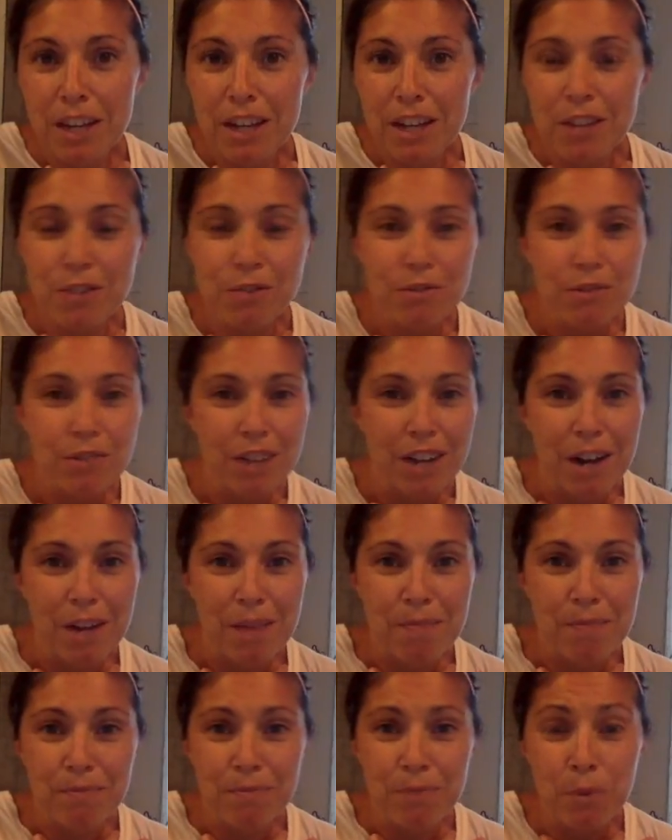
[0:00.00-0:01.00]

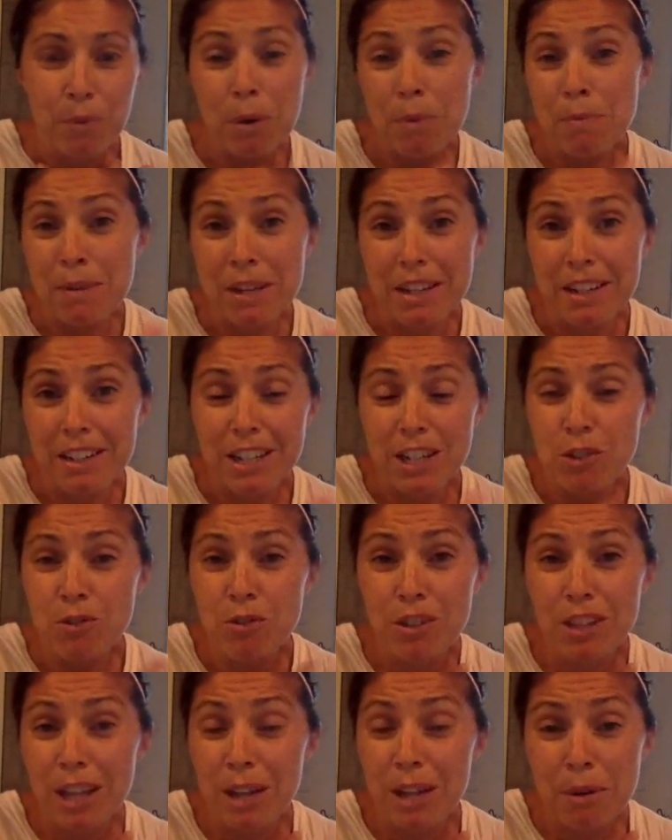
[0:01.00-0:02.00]
Israelite
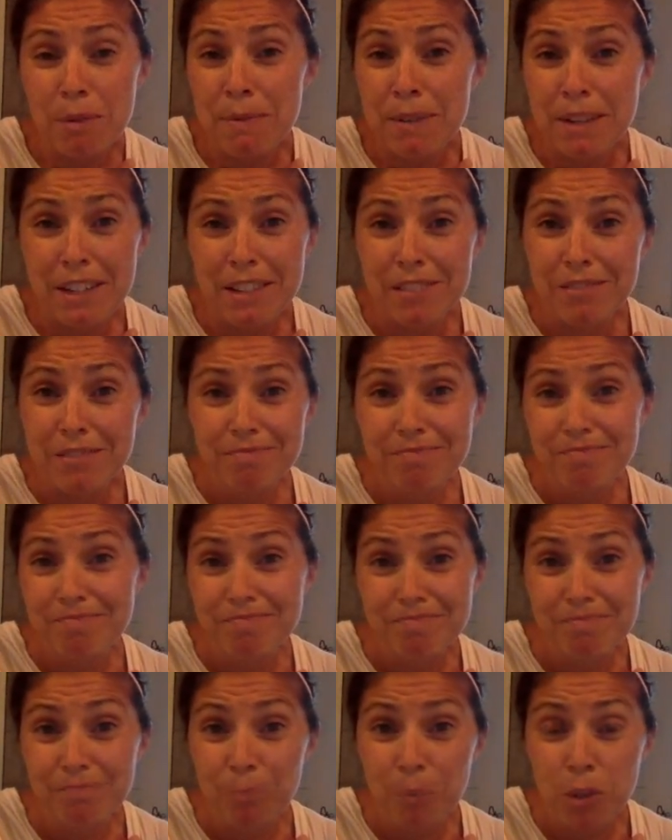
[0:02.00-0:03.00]
women
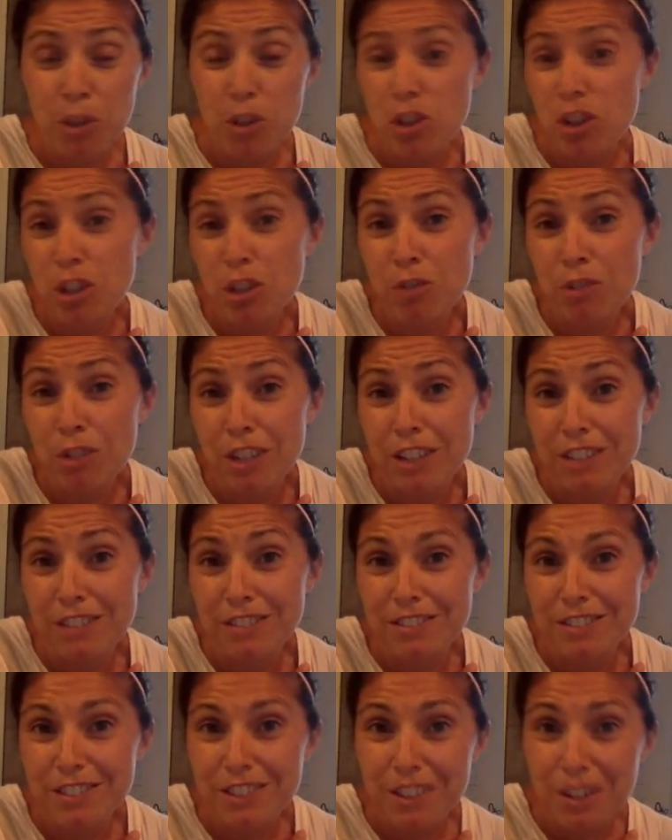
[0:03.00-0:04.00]
with
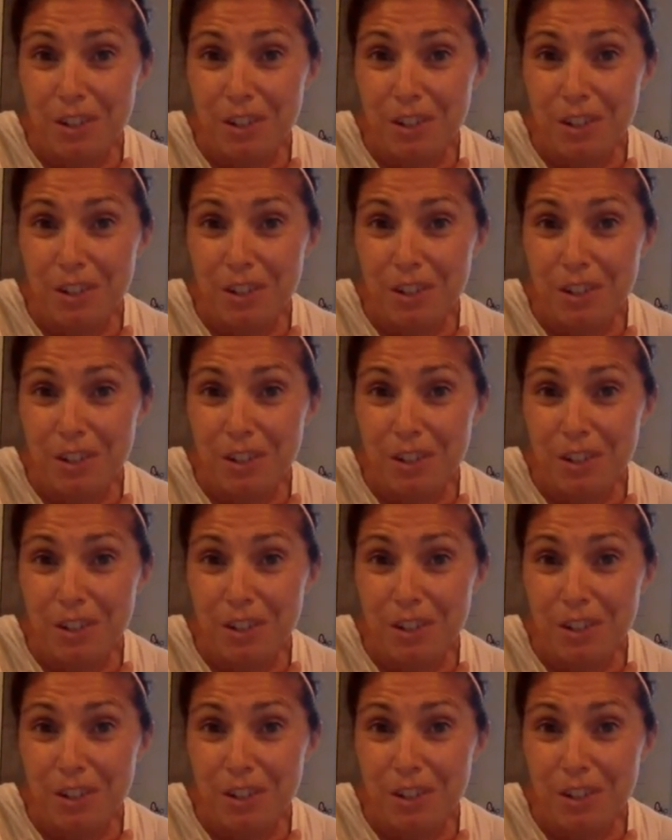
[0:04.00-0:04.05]
children